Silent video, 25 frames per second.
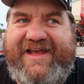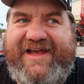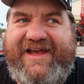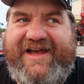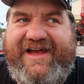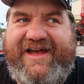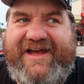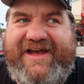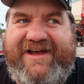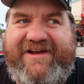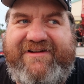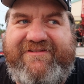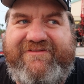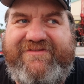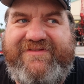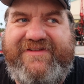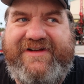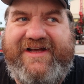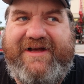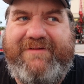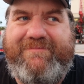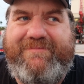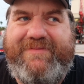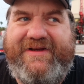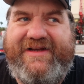have
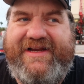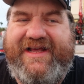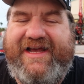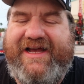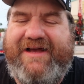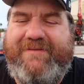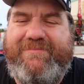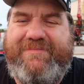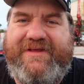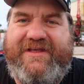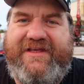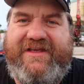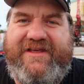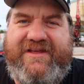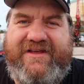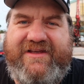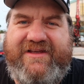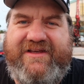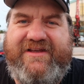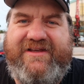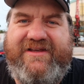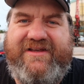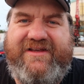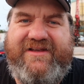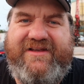not been happy
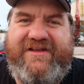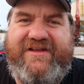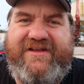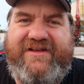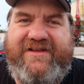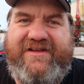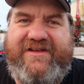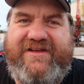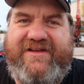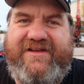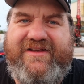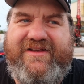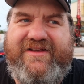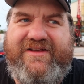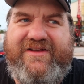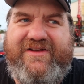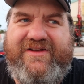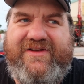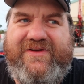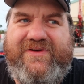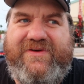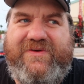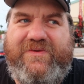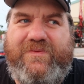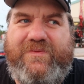
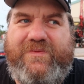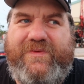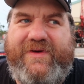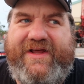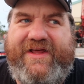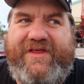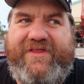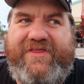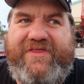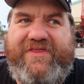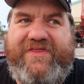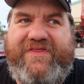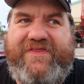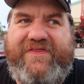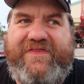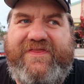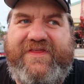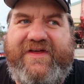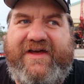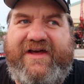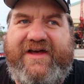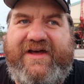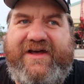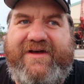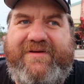with
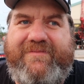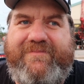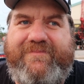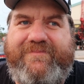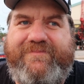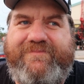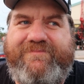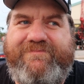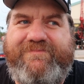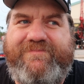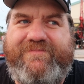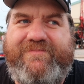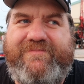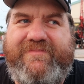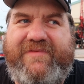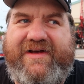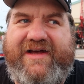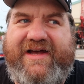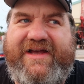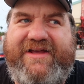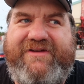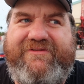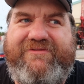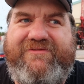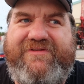
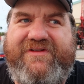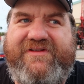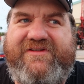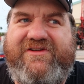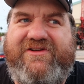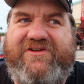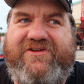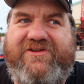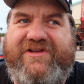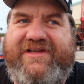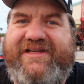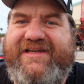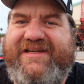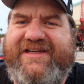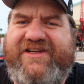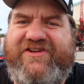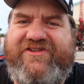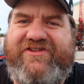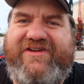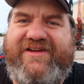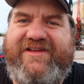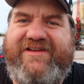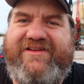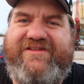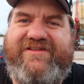my physical
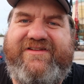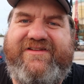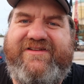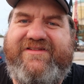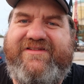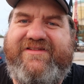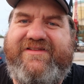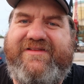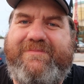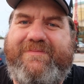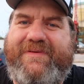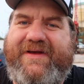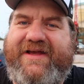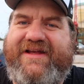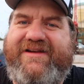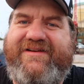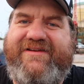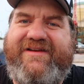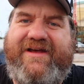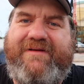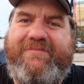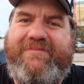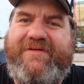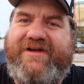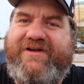conditioning since the
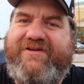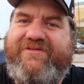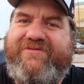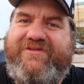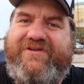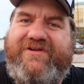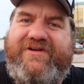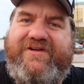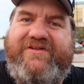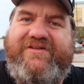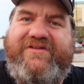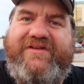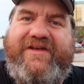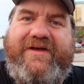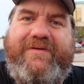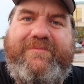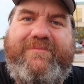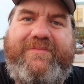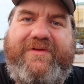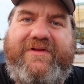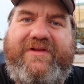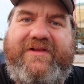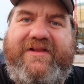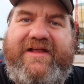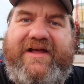pandemic, for
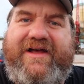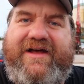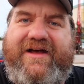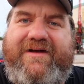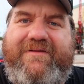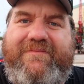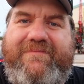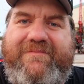example.